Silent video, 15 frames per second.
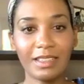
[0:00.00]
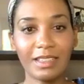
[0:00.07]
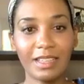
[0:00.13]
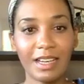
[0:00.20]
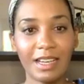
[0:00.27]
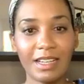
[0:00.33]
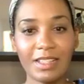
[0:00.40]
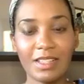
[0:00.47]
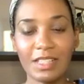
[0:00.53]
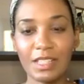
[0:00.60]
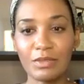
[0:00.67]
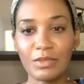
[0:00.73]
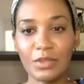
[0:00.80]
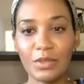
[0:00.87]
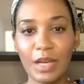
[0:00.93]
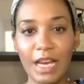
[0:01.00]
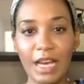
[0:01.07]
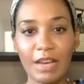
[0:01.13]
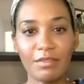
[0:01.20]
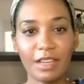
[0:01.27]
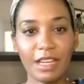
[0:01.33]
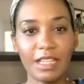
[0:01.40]
guys, if you
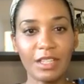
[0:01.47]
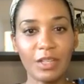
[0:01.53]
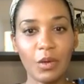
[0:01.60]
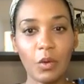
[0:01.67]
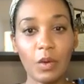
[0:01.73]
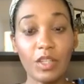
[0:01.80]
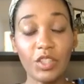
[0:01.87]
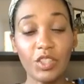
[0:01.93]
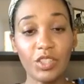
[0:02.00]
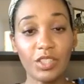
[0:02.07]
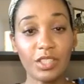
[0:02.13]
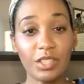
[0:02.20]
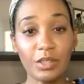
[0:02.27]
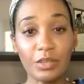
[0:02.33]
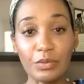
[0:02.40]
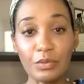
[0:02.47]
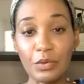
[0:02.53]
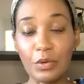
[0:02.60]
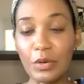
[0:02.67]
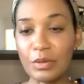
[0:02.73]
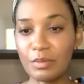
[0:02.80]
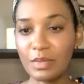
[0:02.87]
have any questions
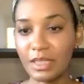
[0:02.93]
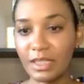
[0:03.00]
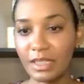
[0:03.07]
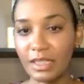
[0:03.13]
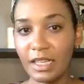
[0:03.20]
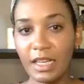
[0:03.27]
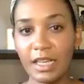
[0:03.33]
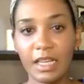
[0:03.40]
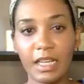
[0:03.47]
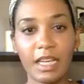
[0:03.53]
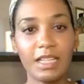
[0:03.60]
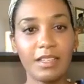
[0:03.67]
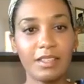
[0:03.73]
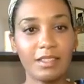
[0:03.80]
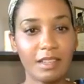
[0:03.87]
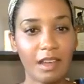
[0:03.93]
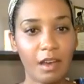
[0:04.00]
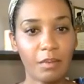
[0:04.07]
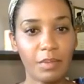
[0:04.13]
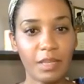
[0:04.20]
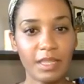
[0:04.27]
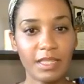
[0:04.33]
for me, any
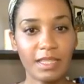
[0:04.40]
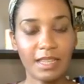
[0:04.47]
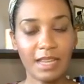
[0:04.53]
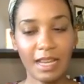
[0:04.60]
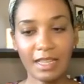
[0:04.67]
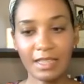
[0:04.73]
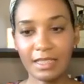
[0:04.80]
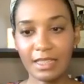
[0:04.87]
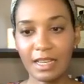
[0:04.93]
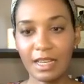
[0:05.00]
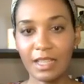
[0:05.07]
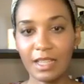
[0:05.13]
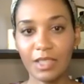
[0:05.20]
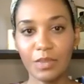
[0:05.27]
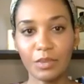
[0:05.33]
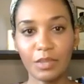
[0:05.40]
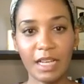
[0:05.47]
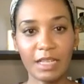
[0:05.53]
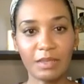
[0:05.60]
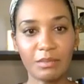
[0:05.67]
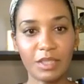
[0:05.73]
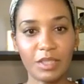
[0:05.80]
topics that you would
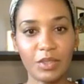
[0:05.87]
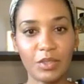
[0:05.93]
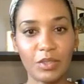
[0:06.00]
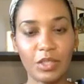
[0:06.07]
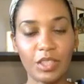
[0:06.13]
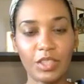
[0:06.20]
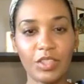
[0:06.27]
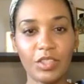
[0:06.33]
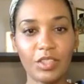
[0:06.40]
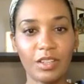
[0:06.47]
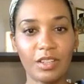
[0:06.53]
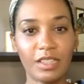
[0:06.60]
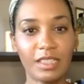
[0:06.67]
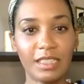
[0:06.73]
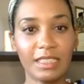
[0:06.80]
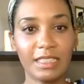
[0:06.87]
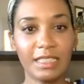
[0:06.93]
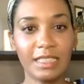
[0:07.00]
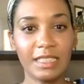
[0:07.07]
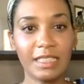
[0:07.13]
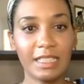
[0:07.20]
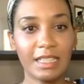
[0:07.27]
like me to touch on,
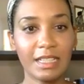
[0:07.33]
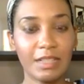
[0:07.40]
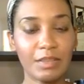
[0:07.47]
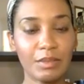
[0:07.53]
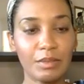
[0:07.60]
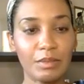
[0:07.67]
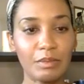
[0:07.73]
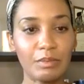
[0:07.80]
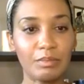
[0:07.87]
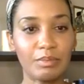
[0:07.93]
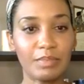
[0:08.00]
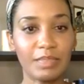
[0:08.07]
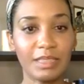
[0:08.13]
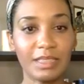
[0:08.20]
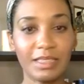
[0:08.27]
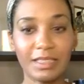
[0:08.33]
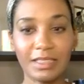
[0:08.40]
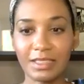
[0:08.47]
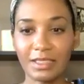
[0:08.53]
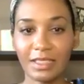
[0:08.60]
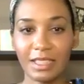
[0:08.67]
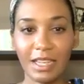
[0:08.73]
uh,
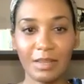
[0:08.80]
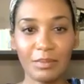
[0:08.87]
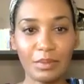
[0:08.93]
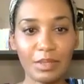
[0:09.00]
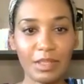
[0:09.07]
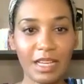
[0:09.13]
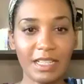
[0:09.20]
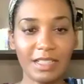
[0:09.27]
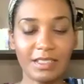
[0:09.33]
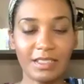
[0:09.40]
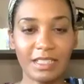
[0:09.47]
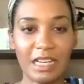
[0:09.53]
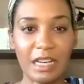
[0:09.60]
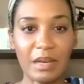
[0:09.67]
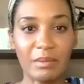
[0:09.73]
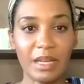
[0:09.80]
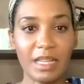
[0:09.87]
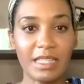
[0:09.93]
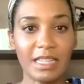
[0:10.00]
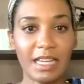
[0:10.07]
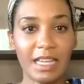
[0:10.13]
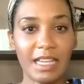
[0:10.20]
please again put that in the
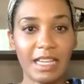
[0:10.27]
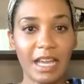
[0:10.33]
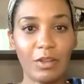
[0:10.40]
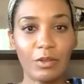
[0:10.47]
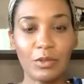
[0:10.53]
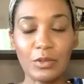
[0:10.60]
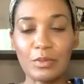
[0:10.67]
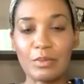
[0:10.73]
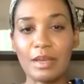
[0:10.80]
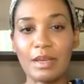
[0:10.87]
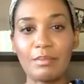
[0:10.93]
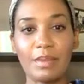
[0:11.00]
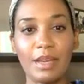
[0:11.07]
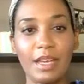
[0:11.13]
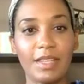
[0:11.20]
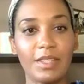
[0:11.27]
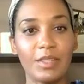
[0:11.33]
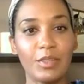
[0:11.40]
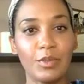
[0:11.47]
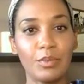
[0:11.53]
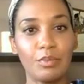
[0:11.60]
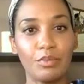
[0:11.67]
comments, and I will do my
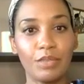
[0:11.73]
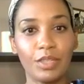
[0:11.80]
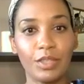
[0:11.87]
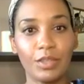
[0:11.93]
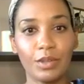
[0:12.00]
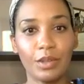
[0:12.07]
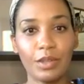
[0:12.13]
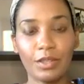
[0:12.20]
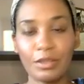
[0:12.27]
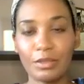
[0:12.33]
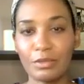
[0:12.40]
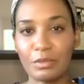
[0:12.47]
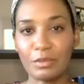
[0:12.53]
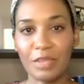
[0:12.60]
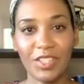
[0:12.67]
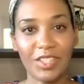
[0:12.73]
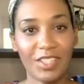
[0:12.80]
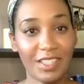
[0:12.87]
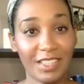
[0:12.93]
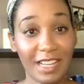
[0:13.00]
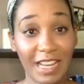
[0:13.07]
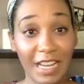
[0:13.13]
best to bring you all the
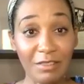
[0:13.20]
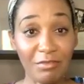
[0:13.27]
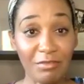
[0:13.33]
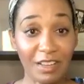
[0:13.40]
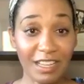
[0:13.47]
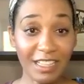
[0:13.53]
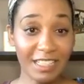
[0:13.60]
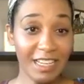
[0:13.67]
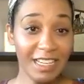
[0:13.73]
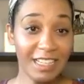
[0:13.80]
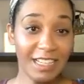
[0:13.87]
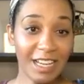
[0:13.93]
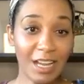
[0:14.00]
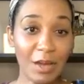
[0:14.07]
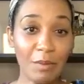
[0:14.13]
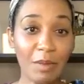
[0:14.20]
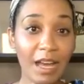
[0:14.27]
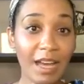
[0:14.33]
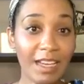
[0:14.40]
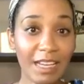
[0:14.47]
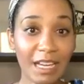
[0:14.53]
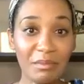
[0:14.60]
information that I find.
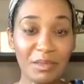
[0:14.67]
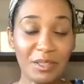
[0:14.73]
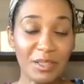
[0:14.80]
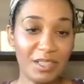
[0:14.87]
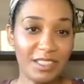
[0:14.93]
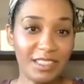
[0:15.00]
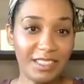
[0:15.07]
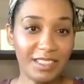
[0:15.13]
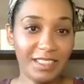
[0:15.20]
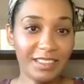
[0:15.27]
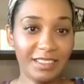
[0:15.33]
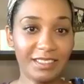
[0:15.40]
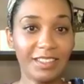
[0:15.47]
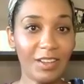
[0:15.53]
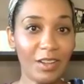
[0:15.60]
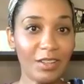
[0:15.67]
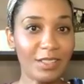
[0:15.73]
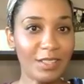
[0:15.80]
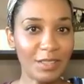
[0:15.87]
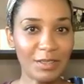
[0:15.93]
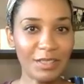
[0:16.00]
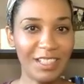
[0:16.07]
I am learning
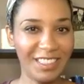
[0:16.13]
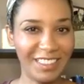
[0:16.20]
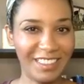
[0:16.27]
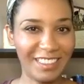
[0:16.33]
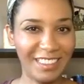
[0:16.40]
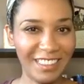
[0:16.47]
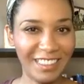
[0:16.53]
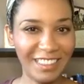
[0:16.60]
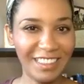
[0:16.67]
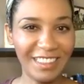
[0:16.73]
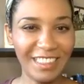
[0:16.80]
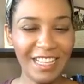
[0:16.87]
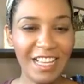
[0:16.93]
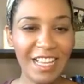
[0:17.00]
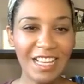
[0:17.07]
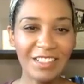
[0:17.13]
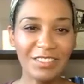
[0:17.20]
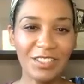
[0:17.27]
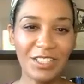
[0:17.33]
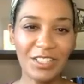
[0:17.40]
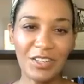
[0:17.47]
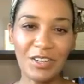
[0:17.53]
also.
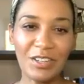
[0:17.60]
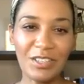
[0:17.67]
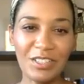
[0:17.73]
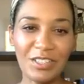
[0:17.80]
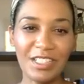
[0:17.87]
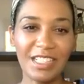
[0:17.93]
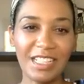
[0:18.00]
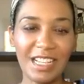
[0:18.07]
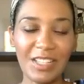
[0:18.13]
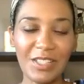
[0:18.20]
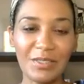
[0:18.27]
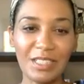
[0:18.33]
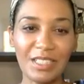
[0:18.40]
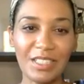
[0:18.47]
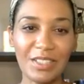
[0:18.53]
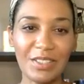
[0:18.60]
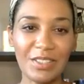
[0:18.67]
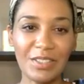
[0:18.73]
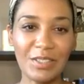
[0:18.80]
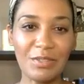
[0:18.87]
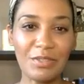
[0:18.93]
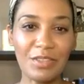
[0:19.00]
We are all learning as we go.
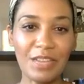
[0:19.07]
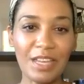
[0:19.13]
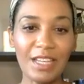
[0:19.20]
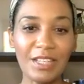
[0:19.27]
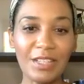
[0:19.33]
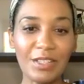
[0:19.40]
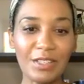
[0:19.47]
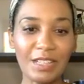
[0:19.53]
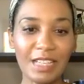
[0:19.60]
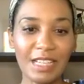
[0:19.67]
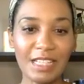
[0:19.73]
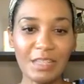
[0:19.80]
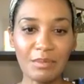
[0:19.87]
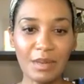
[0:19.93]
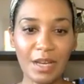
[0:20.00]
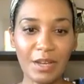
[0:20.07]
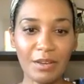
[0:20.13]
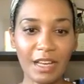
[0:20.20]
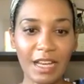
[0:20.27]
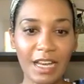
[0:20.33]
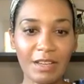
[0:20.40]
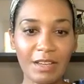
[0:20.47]
So thank you again,
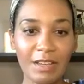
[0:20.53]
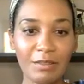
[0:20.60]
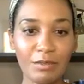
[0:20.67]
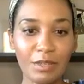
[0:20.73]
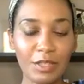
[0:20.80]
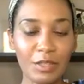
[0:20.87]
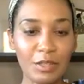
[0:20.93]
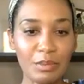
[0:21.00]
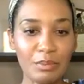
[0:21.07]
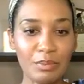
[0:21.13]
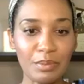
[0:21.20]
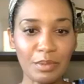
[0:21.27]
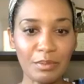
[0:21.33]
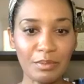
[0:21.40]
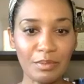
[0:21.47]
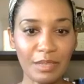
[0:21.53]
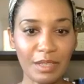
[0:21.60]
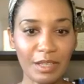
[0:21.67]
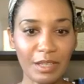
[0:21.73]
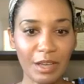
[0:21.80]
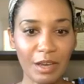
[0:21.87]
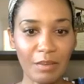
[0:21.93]
Tamara. I wanted to put
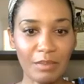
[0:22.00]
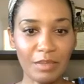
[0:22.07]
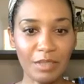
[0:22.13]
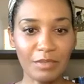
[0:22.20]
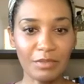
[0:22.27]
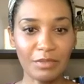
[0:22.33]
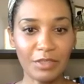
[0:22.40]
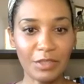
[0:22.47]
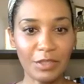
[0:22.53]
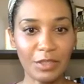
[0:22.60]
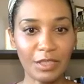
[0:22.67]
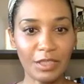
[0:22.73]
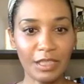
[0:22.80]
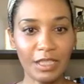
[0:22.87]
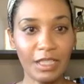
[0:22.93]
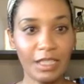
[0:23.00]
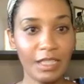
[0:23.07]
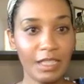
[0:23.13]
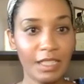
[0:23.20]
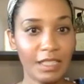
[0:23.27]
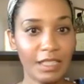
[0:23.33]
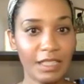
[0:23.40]
a copy of your
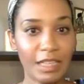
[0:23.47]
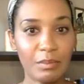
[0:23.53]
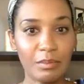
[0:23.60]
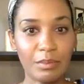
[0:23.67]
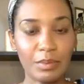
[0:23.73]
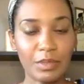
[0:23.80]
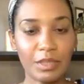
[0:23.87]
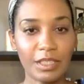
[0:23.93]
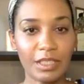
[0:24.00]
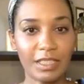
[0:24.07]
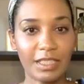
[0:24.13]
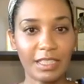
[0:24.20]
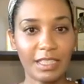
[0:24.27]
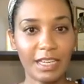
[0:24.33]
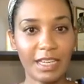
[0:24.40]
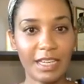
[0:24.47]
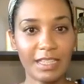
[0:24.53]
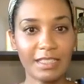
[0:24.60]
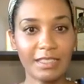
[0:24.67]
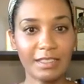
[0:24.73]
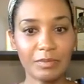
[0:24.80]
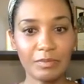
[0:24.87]
that book
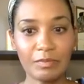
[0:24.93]
again.